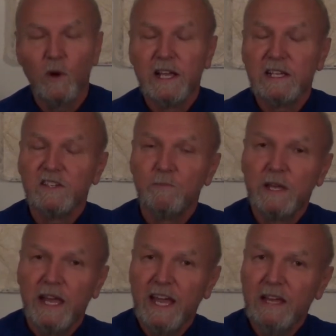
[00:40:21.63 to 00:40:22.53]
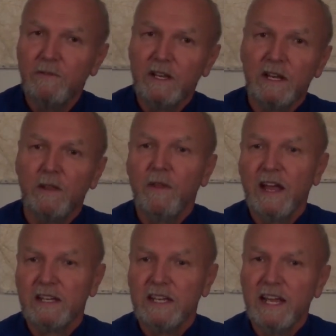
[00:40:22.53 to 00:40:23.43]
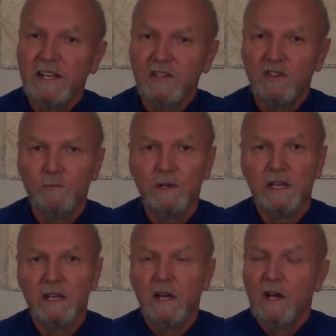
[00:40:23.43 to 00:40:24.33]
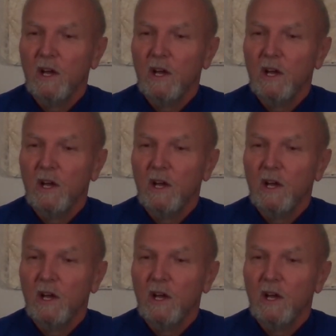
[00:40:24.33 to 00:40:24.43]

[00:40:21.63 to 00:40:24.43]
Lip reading: ways of behaving that tend to be